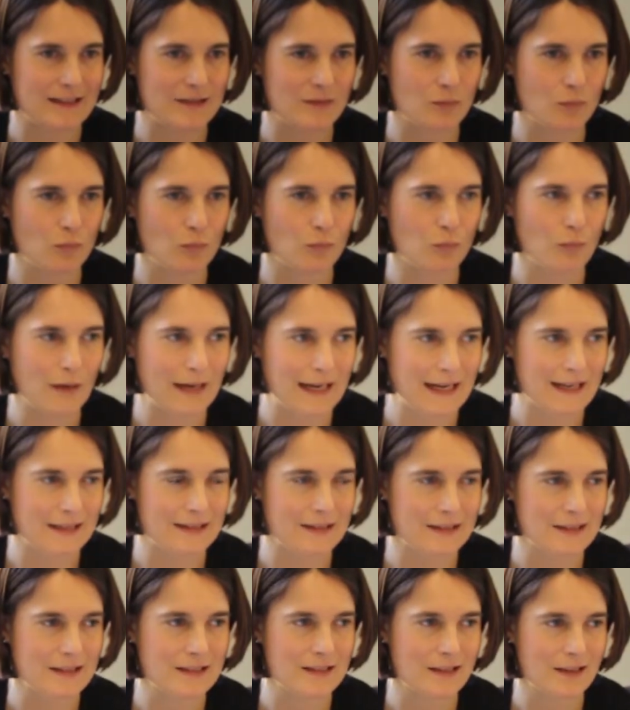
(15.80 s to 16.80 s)
is where
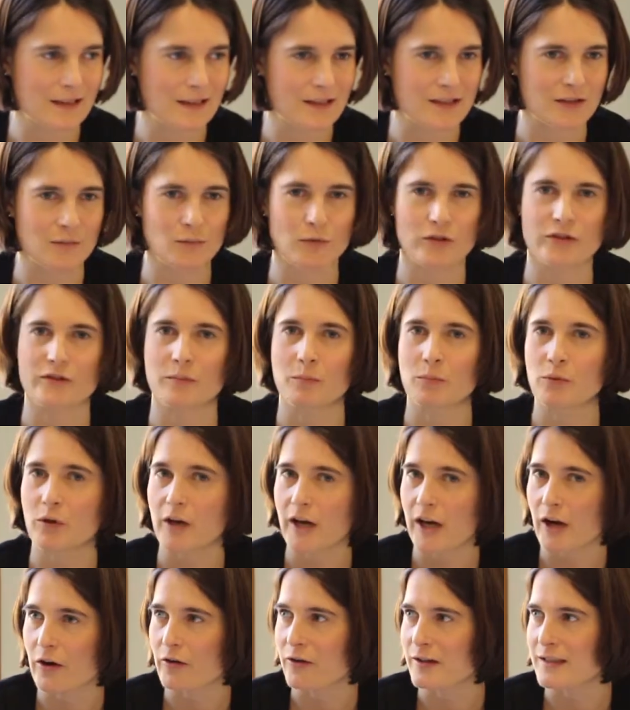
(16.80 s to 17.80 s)
to start and what's a
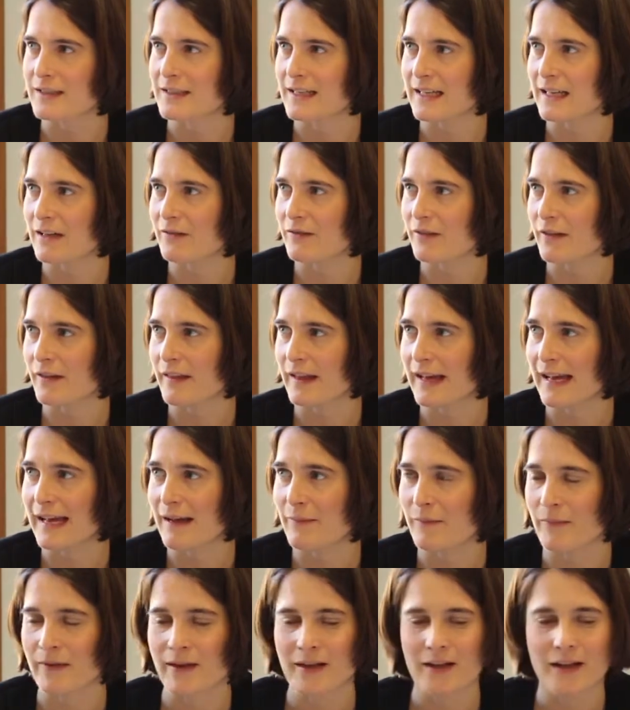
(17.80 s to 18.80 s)
priority for
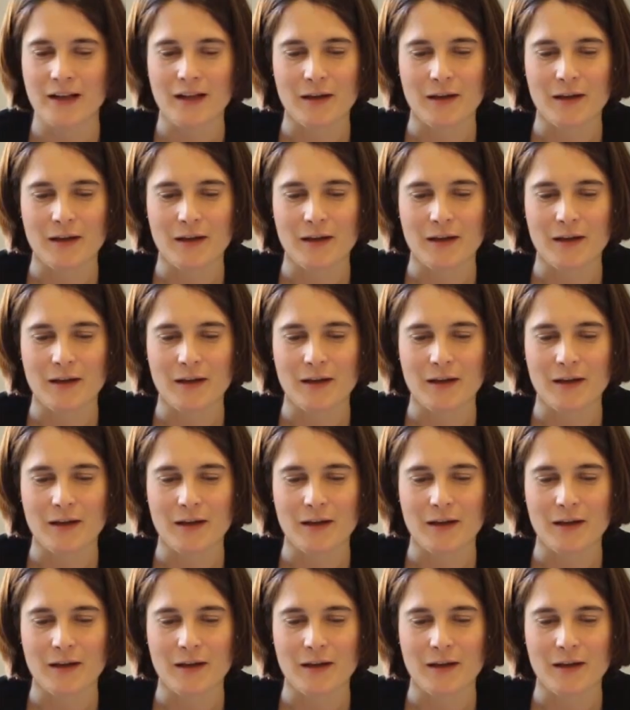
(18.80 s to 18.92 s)
them,